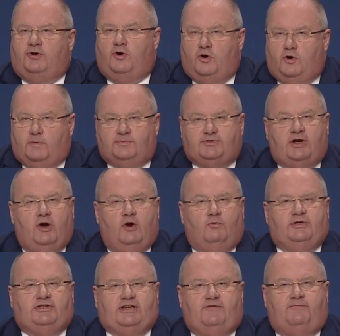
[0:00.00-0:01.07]
homes
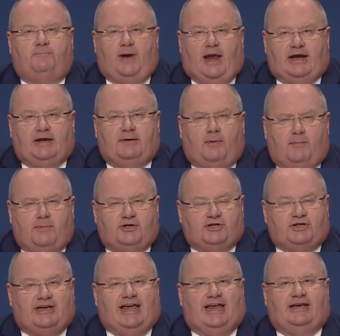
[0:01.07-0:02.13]
received planning
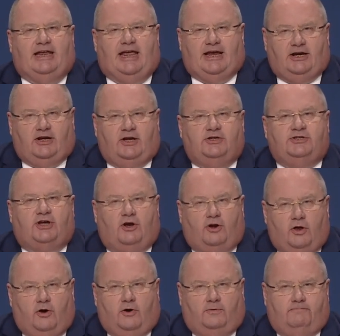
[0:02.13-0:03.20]
permission in England
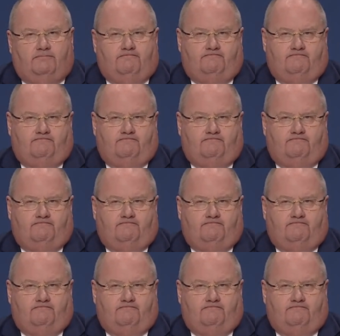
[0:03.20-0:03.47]
alone.